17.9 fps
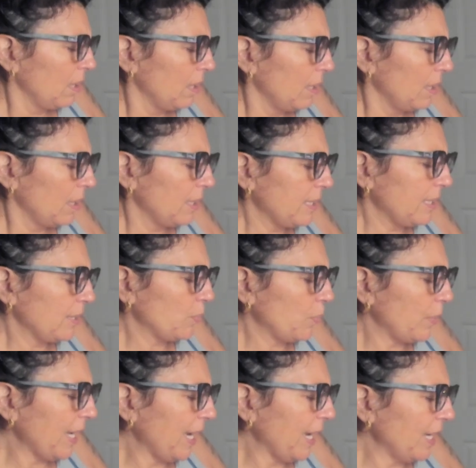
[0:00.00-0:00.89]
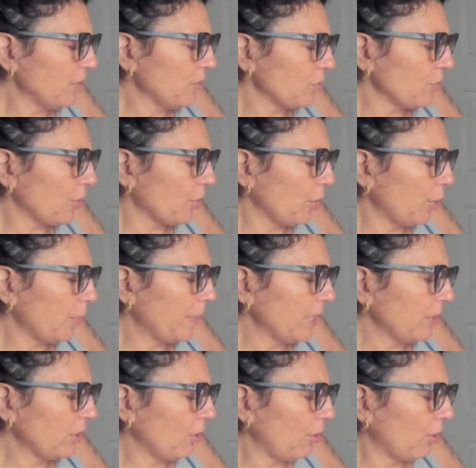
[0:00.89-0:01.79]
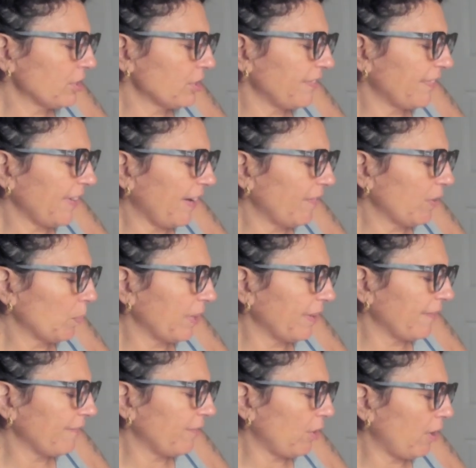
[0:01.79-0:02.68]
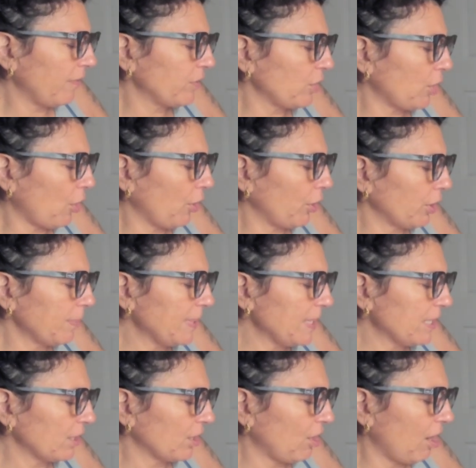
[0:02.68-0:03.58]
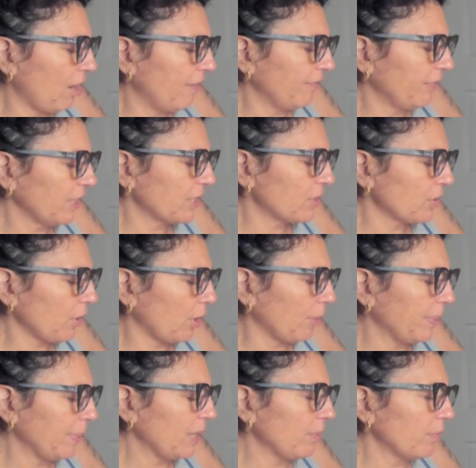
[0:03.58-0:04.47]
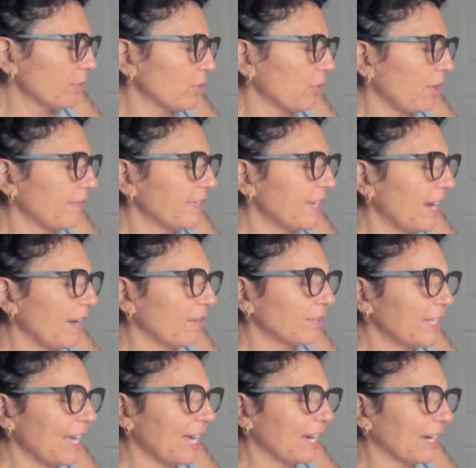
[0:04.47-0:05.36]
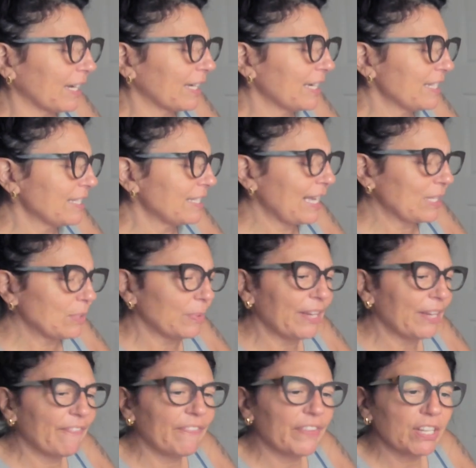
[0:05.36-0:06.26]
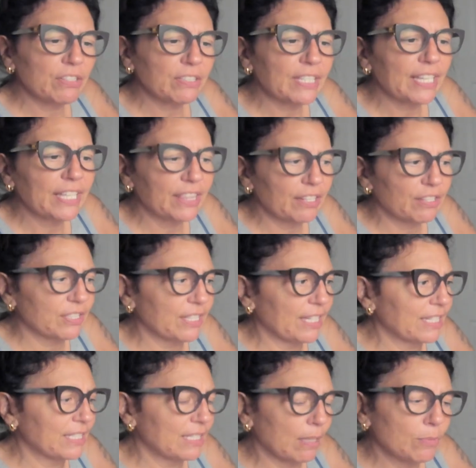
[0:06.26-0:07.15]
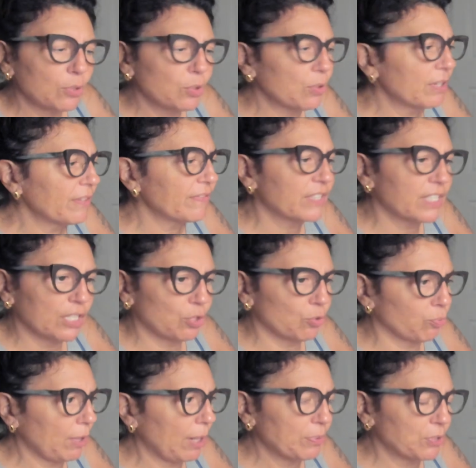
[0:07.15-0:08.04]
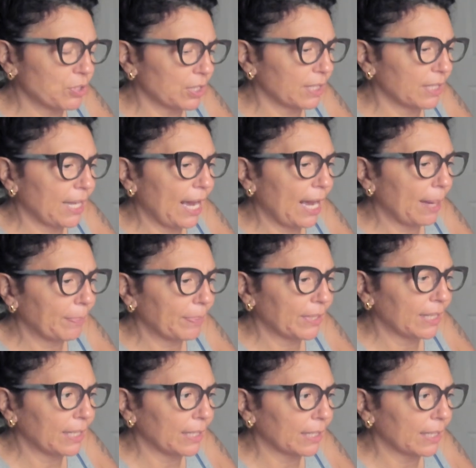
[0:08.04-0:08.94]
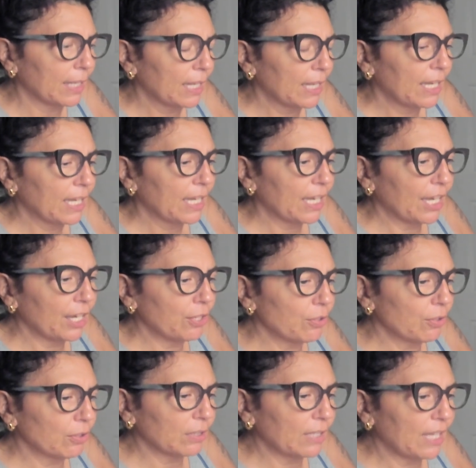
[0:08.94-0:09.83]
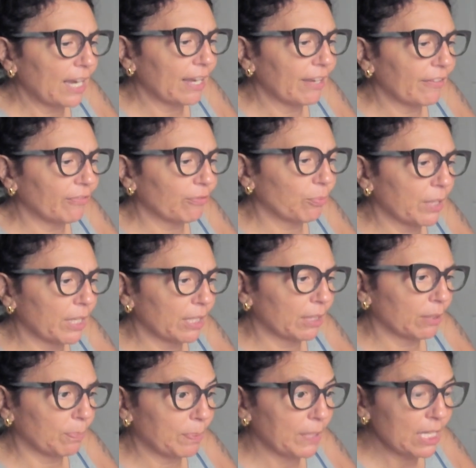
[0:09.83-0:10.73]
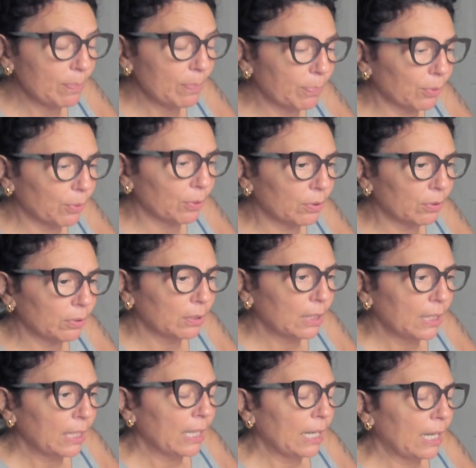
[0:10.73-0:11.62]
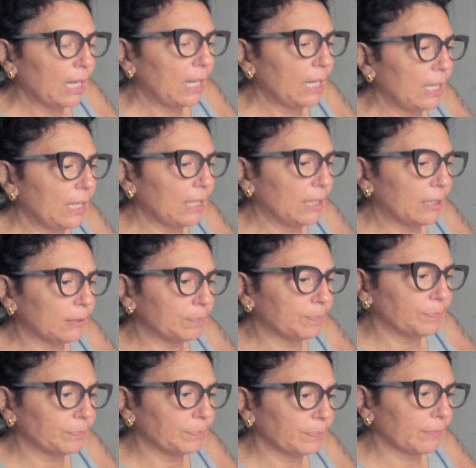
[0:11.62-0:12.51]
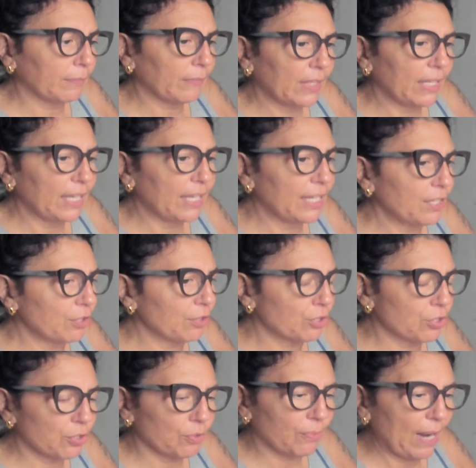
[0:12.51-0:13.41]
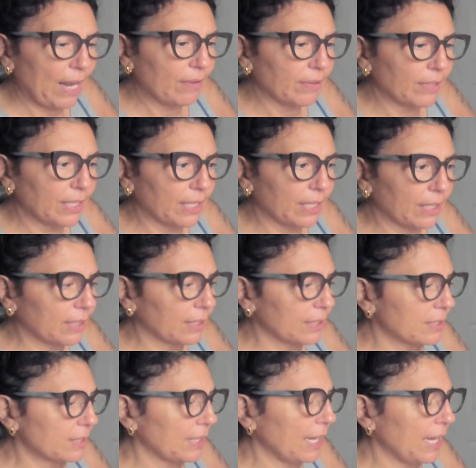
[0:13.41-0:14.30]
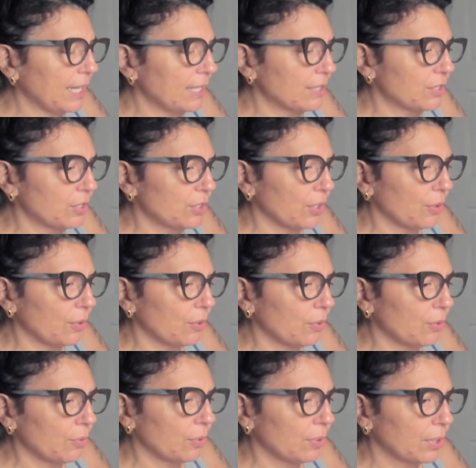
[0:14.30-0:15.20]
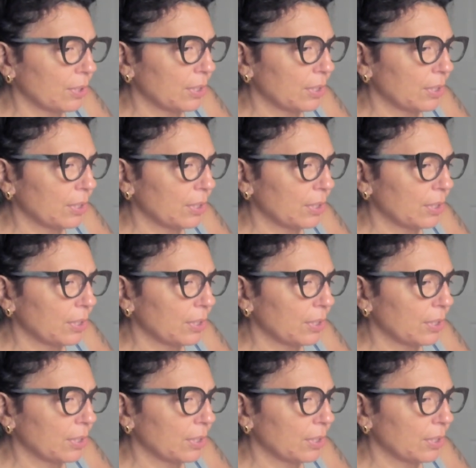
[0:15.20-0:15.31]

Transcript: it says, we angels are opening the hearts of everyone involved. Arguments and conflicts are being resolved now. Yeah, because that's what, it feels like there's like some sort of disruption happening in your life with people, um, in your surroundings. And so